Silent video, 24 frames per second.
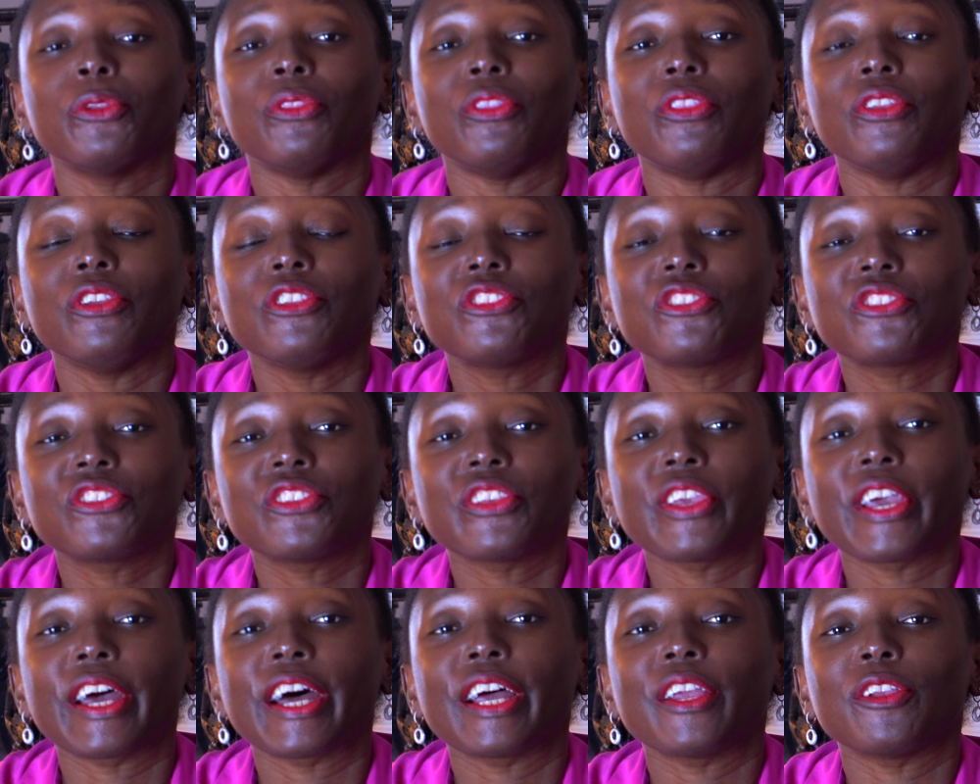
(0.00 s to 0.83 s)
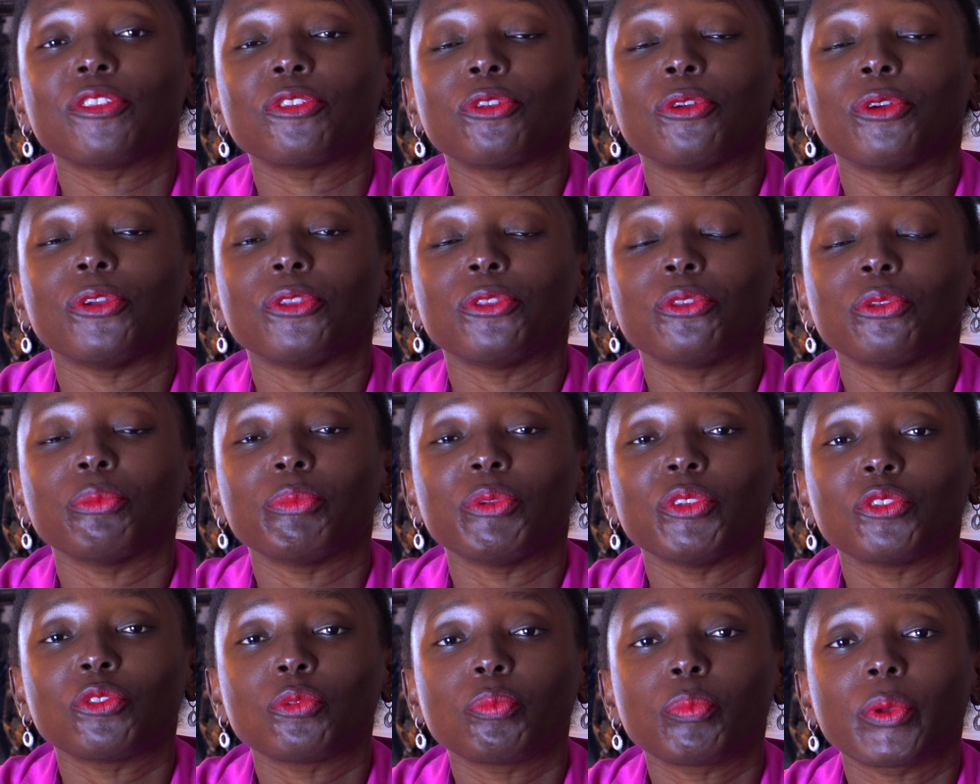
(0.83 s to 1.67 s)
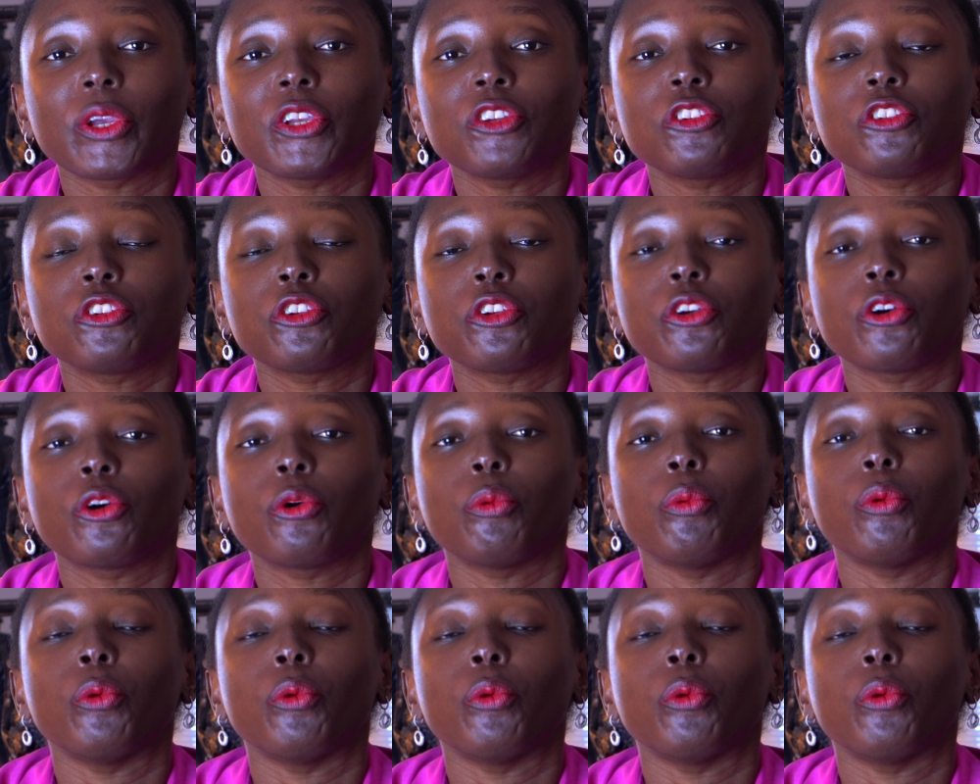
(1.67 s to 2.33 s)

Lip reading: this year is going to be special.